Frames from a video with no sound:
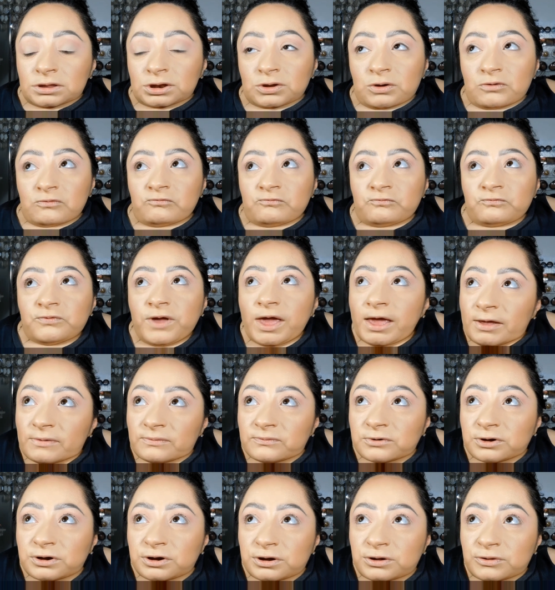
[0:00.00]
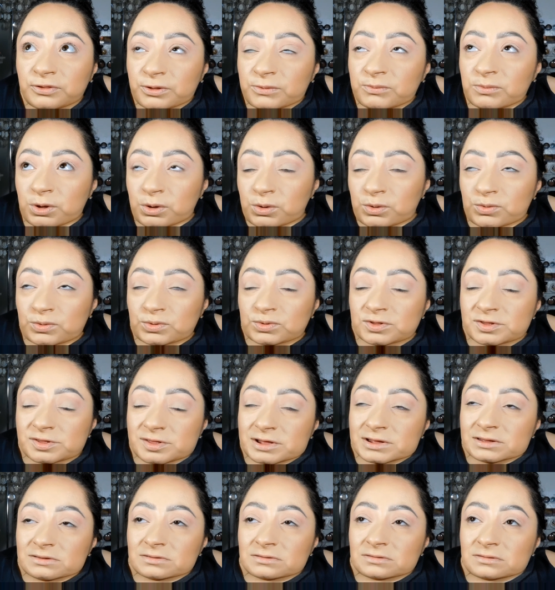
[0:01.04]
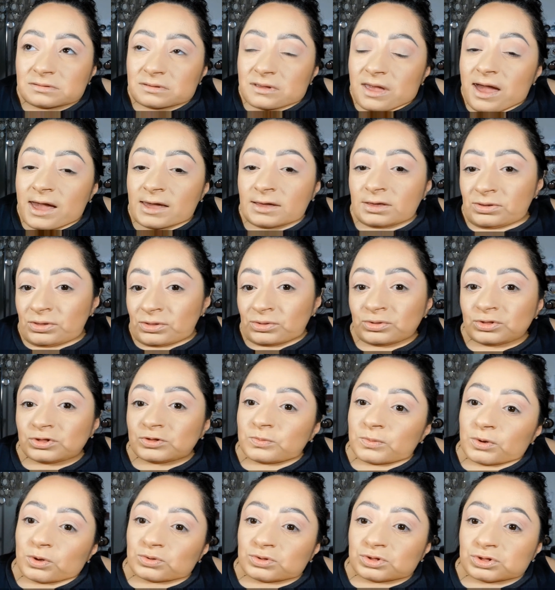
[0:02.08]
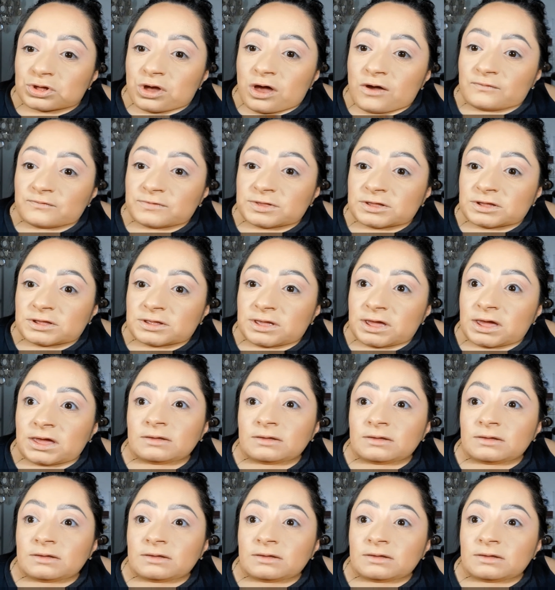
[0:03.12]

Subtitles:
favor the most and I use most often